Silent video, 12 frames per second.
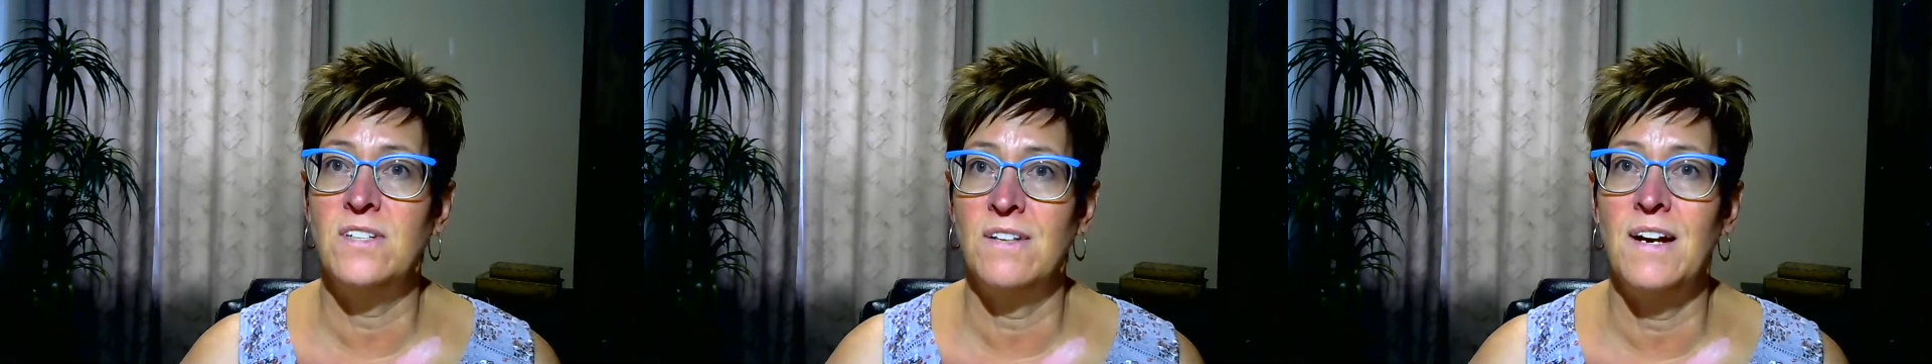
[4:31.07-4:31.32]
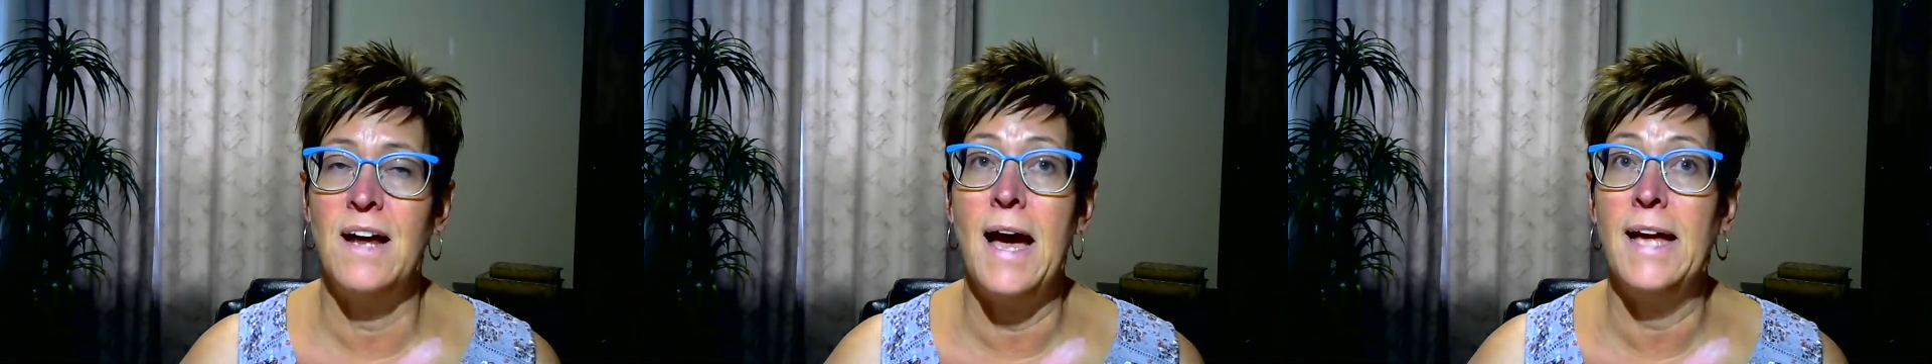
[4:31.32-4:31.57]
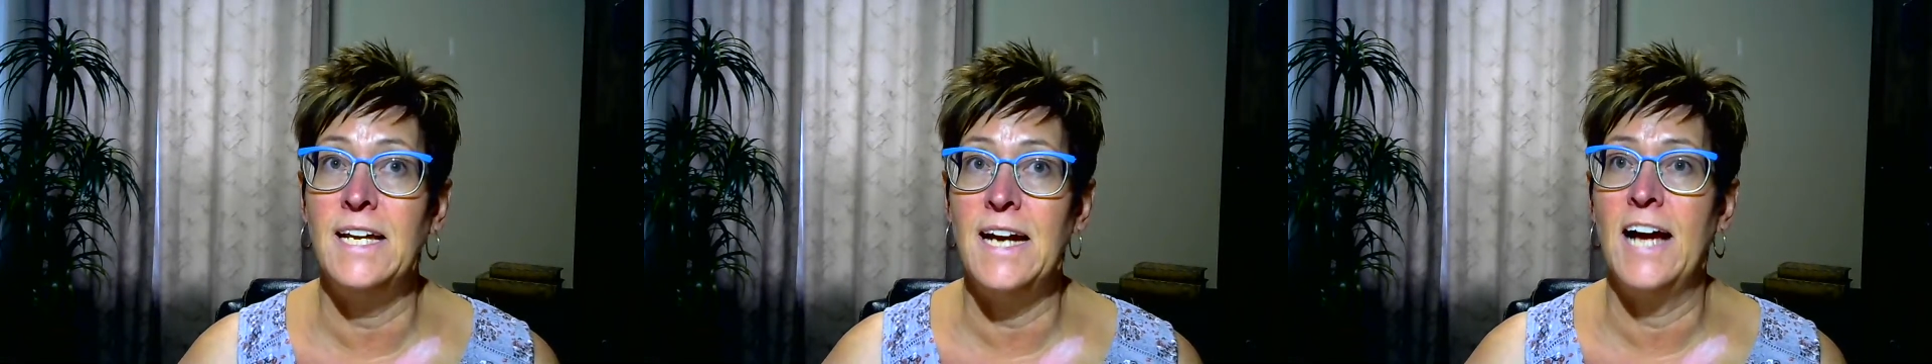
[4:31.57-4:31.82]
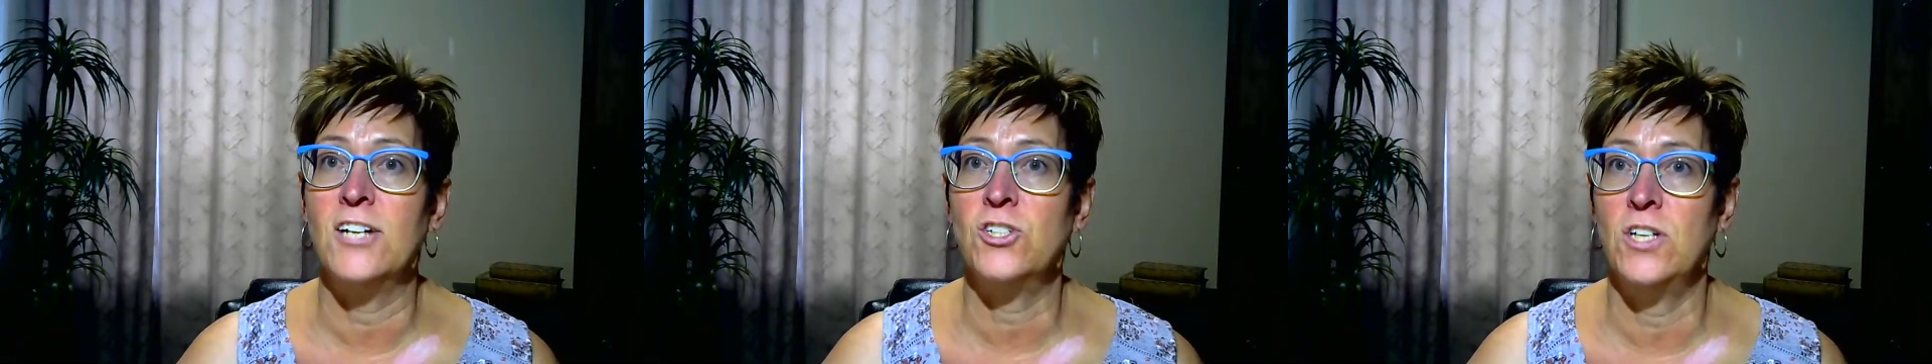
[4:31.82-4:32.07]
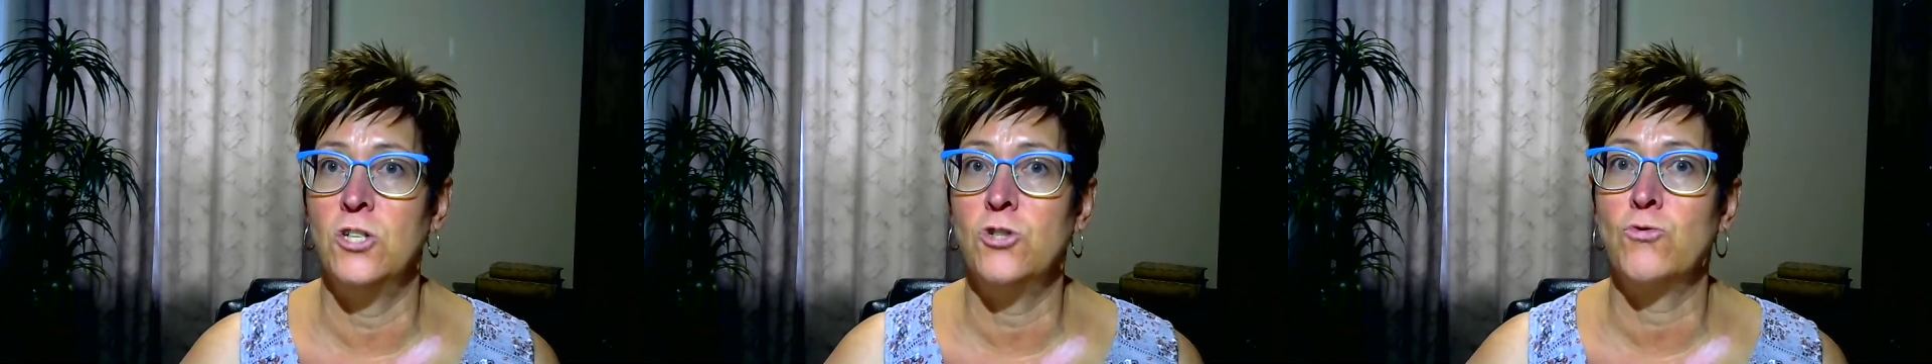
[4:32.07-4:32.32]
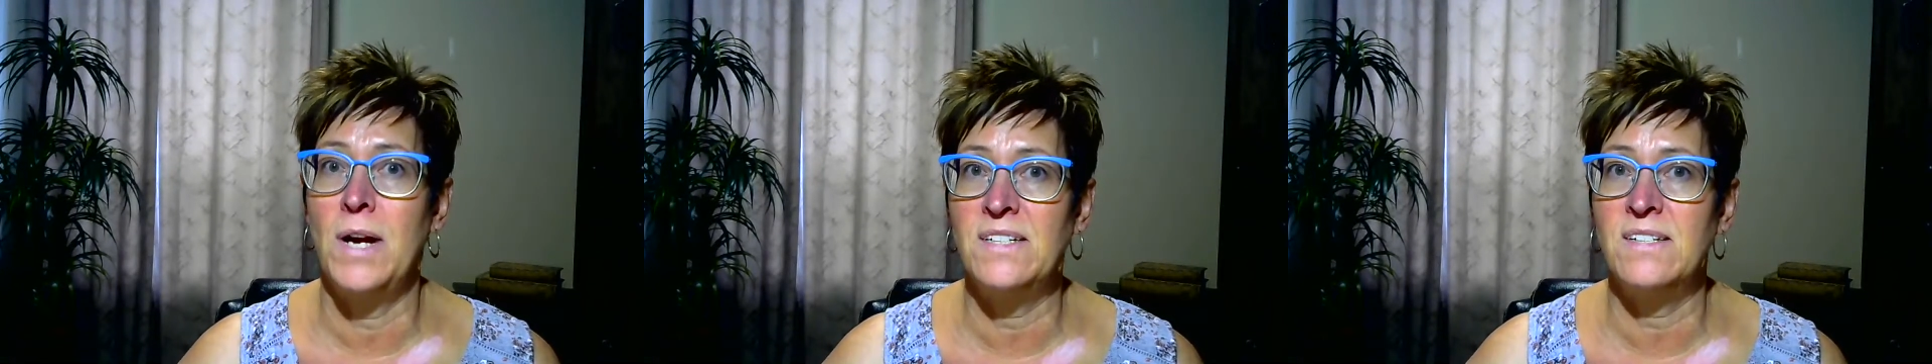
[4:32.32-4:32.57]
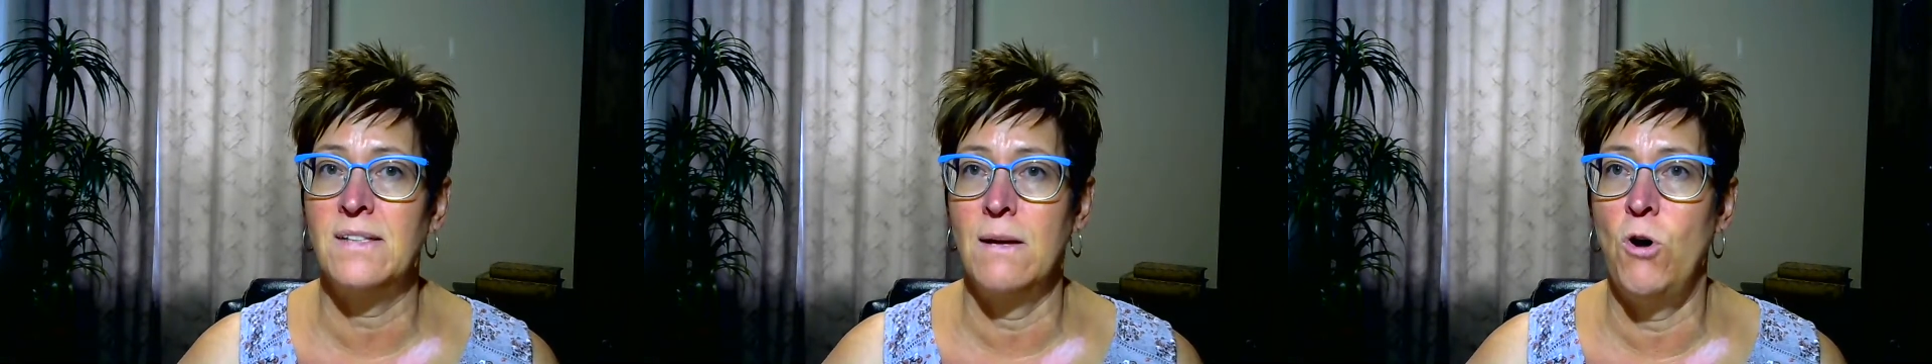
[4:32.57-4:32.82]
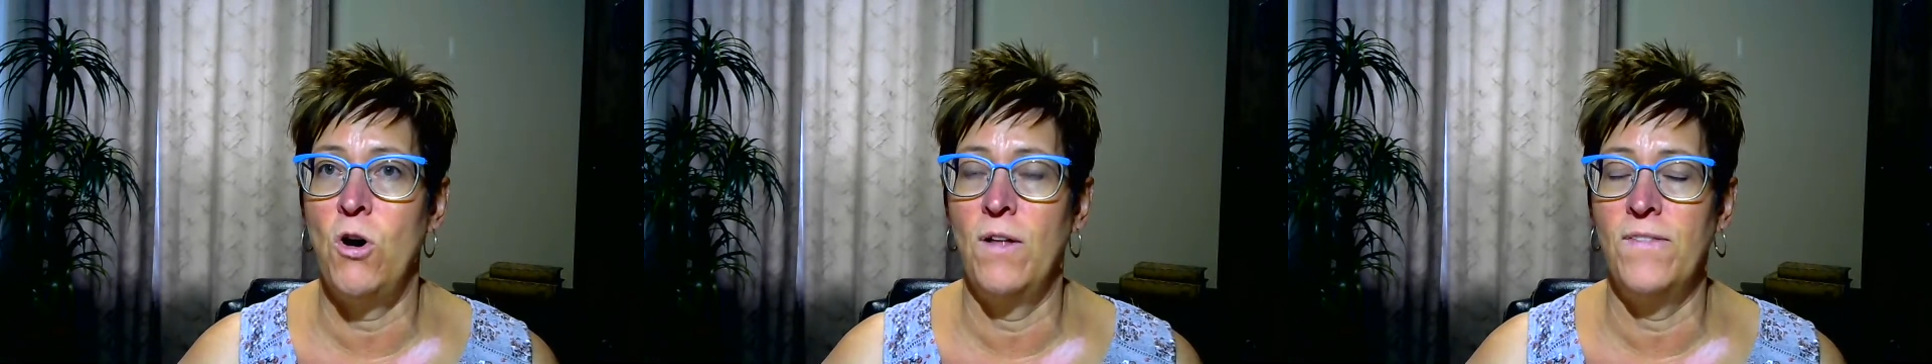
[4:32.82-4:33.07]
and then I can actually address
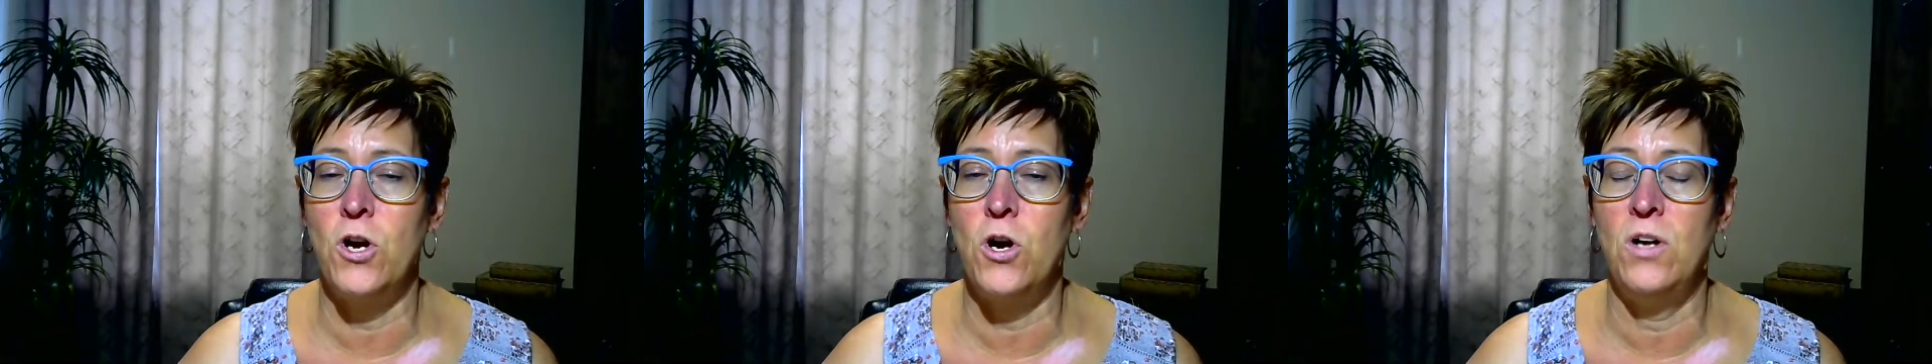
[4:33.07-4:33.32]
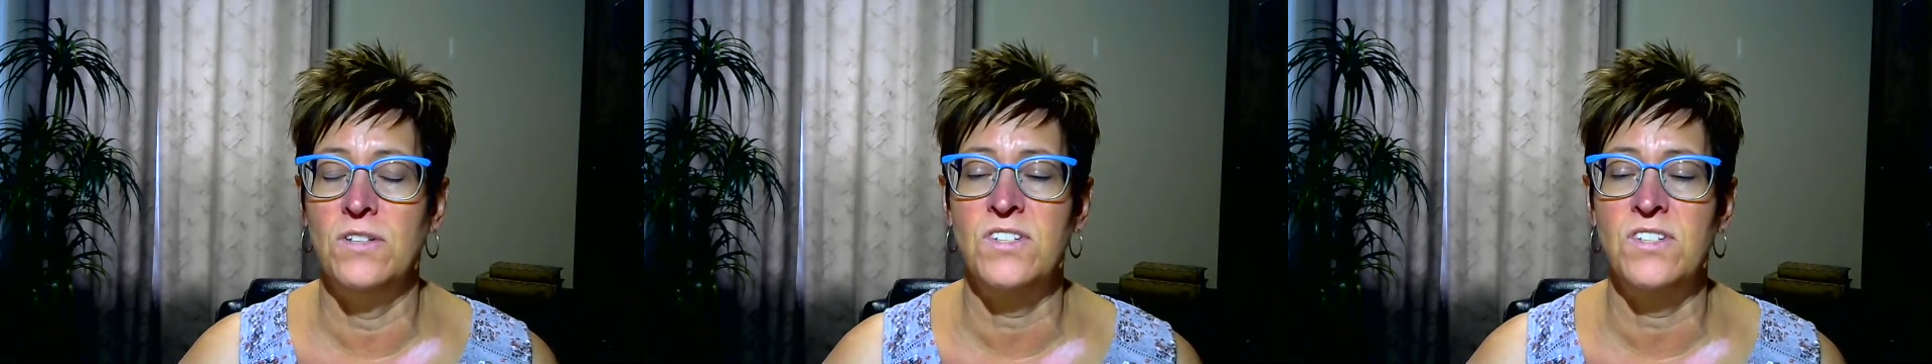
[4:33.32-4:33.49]
them on the call.